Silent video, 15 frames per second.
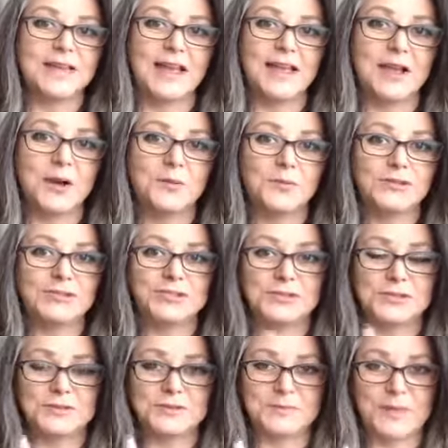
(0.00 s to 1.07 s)
I always
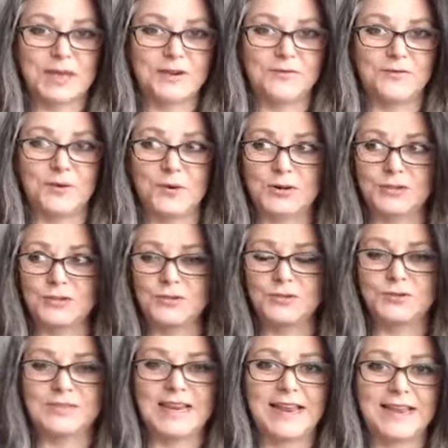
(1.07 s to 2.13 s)
use metaphors
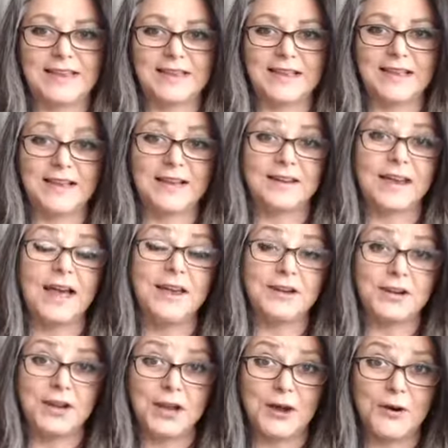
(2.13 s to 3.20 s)
to take an
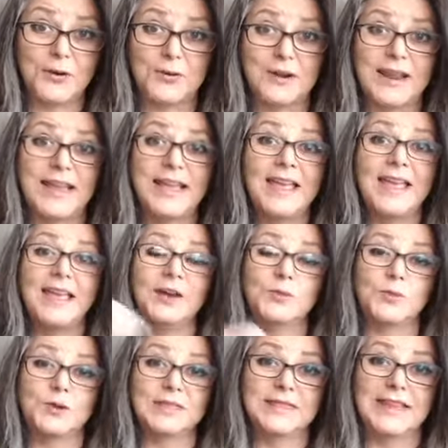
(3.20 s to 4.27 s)
unknown
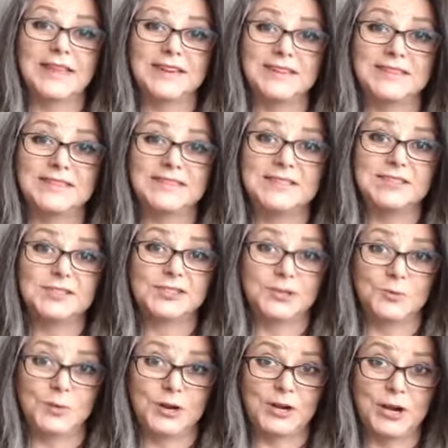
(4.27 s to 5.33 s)
and relate it
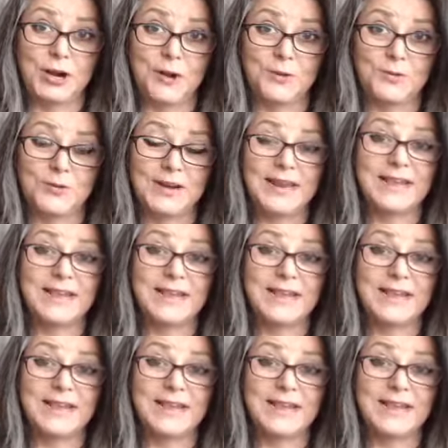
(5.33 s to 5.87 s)
to a known.